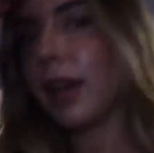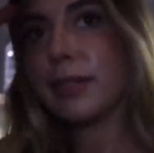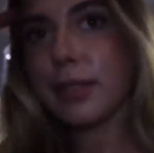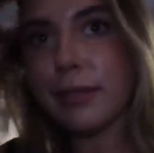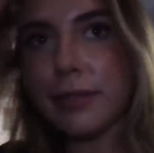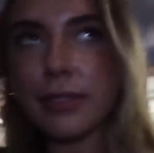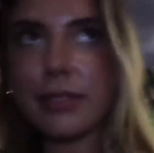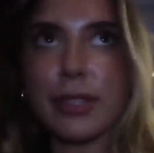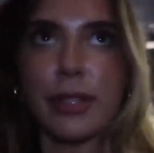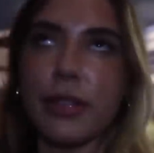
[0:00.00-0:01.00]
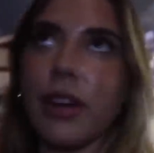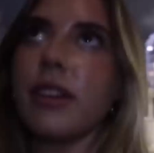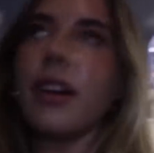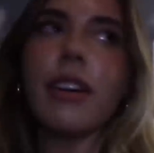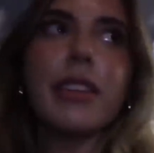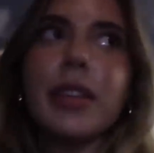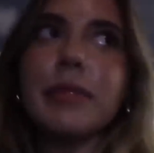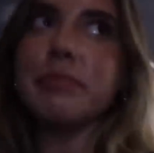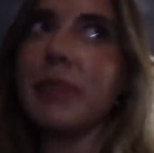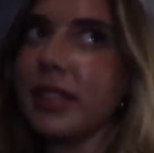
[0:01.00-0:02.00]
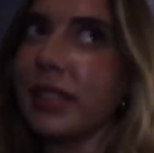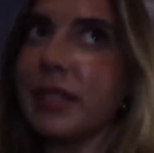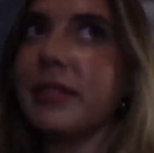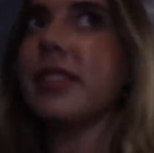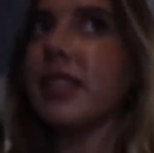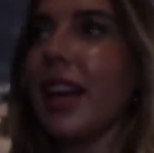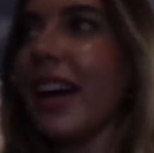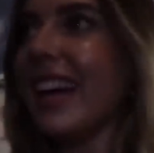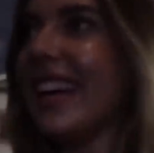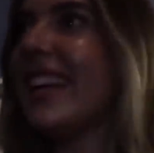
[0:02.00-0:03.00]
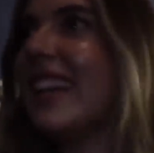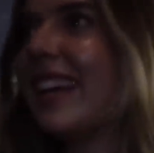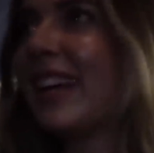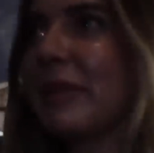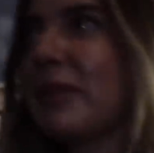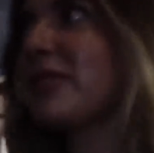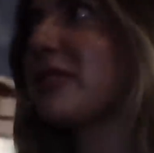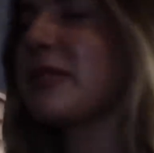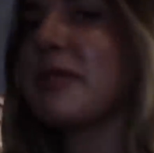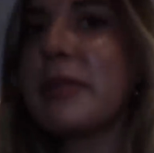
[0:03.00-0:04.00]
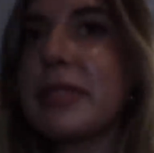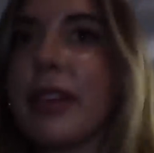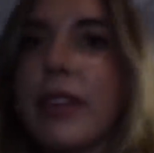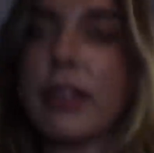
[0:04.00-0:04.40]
I don't feel too hot in the belly, I won't lie. I'm not sure what was going